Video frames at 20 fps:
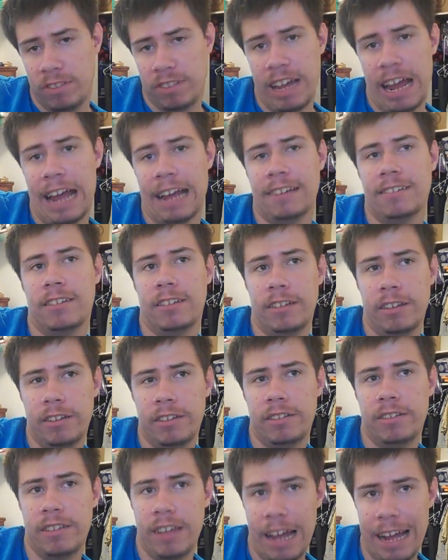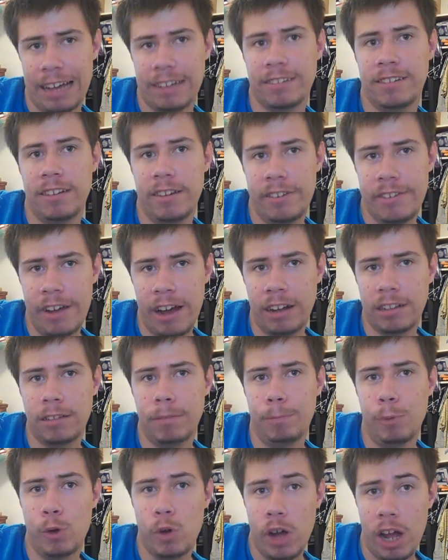tax
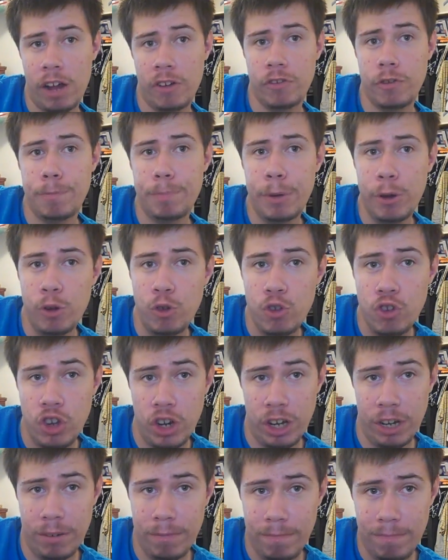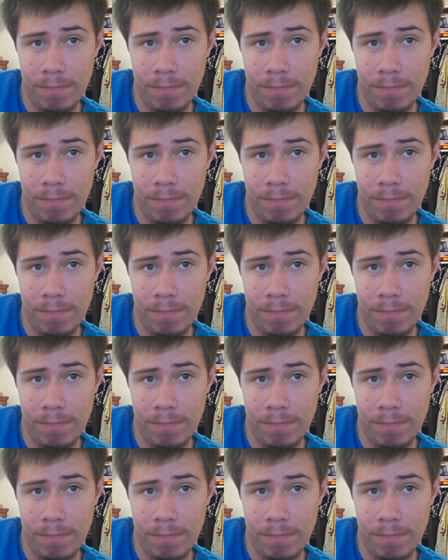deductible contribution.